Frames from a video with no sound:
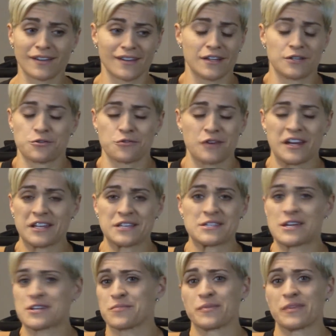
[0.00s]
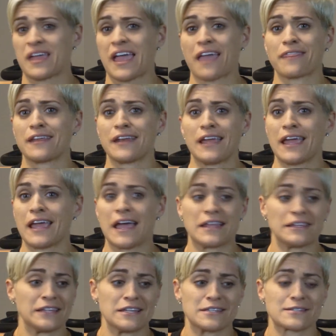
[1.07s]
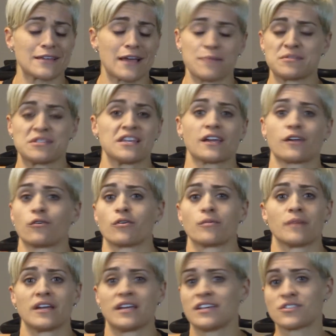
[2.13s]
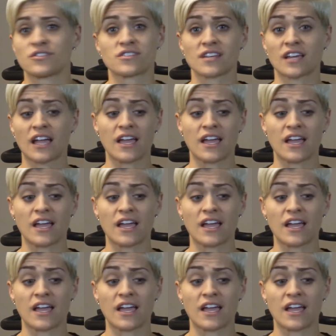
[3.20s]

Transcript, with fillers: a training session with Anthony unless I'm sick or my kids are sick.